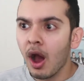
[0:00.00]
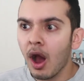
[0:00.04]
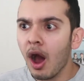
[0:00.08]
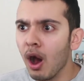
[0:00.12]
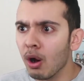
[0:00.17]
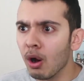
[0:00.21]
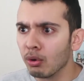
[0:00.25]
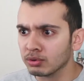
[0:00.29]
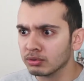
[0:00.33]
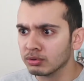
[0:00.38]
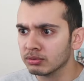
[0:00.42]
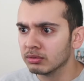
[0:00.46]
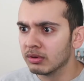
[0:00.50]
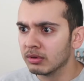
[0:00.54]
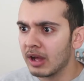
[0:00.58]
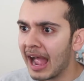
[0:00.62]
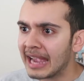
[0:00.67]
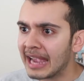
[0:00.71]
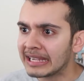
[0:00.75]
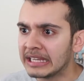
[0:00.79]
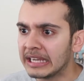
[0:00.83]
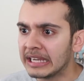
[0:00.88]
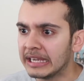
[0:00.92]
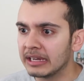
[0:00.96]
Oh,
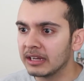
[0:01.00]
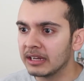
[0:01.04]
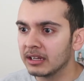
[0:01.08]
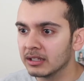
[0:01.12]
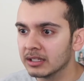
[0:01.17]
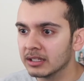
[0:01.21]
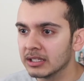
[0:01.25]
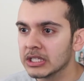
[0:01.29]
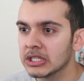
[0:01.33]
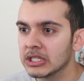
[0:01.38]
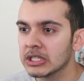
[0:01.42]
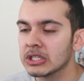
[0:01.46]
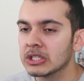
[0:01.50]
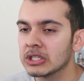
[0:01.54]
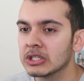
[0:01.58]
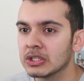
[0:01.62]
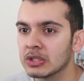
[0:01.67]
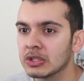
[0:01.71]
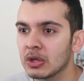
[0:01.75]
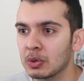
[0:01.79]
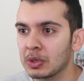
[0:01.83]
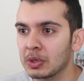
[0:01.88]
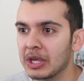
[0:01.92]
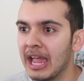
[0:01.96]
high kick.
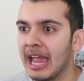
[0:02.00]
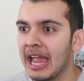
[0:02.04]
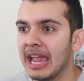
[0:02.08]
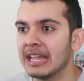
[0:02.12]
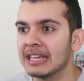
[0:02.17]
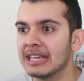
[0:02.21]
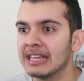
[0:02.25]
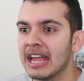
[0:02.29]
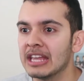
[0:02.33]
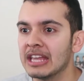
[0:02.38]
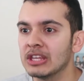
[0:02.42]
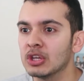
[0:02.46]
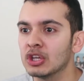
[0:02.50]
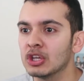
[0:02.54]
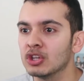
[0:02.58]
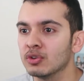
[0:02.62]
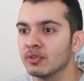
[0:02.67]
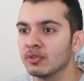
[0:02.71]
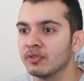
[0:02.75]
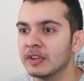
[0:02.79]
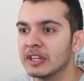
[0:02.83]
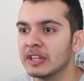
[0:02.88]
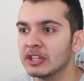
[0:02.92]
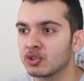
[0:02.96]
Okay, yeah, you can
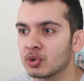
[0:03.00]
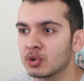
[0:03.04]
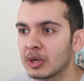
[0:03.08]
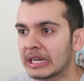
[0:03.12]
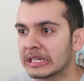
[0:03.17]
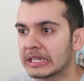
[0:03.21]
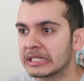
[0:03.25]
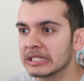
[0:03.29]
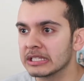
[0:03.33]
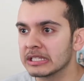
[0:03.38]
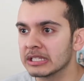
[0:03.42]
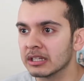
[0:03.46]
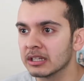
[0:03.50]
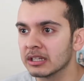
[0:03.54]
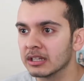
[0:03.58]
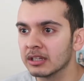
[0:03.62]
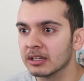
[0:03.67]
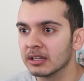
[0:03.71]
do feet tricks.